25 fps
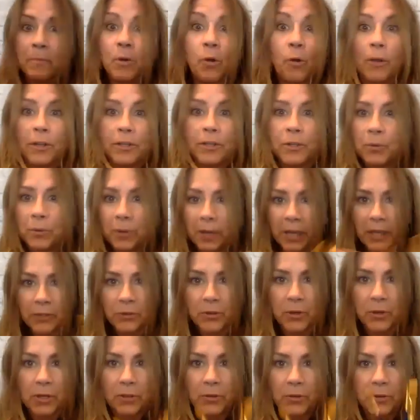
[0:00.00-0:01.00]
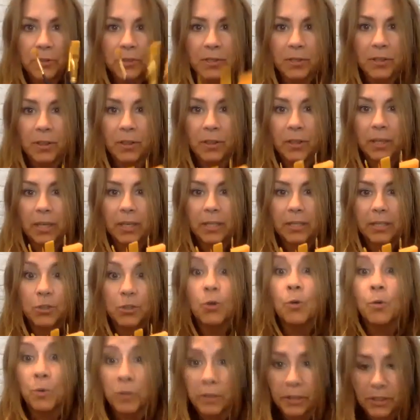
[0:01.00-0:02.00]
going to introduce the
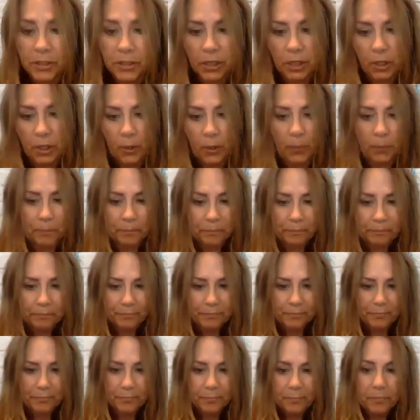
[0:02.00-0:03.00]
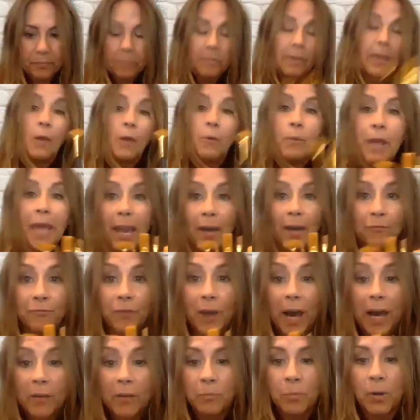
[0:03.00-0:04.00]
tools to you. We have
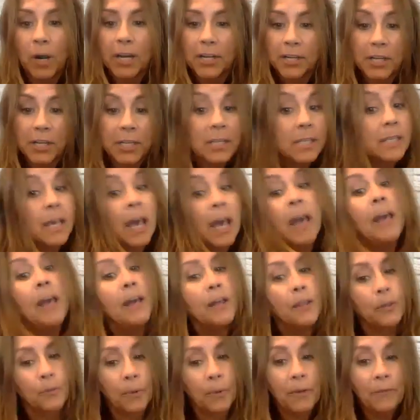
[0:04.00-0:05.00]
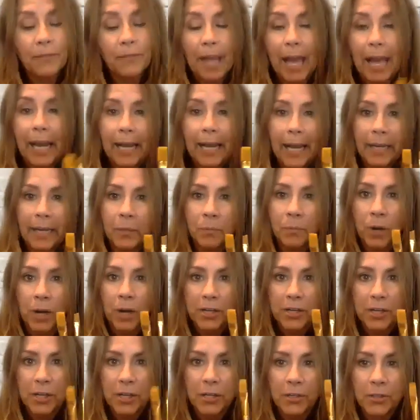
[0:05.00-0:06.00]
5 brushes, 3 flat-headed
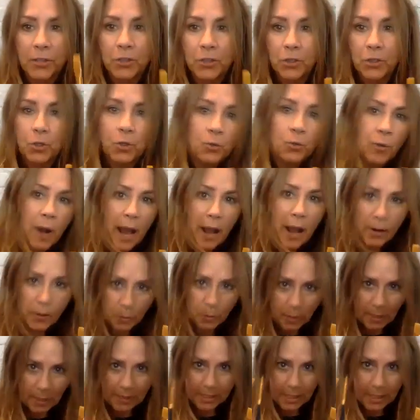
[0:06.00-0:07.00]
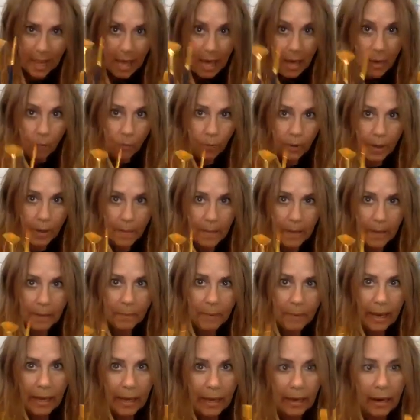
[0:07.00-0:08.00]
brushes, 2 round ones. What I mean
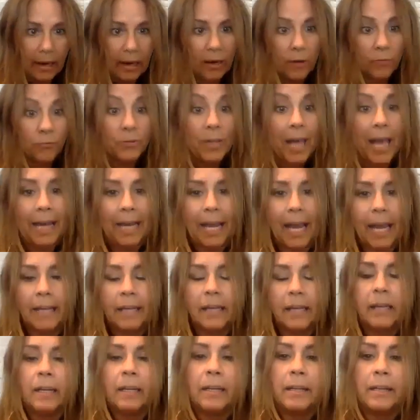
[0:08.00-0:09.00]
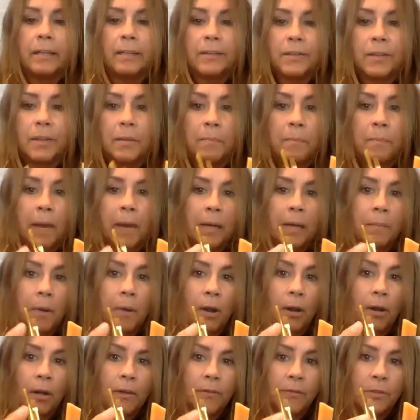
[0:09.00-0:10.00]
by flat-headed is the metal
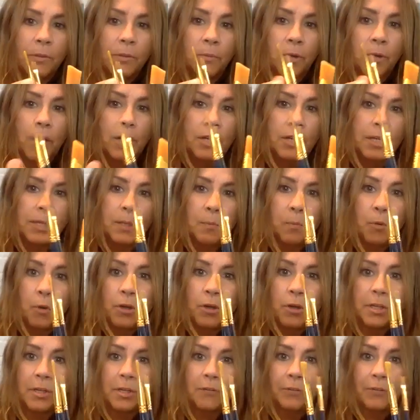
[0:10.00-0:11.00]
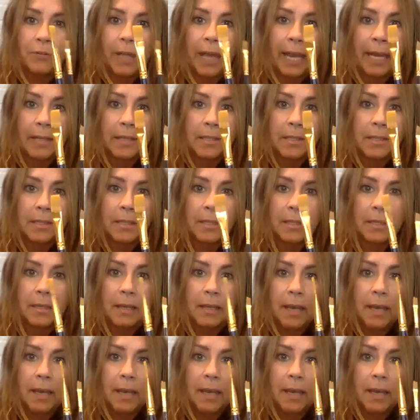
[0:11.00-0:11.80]
part of the brush is pushed flat,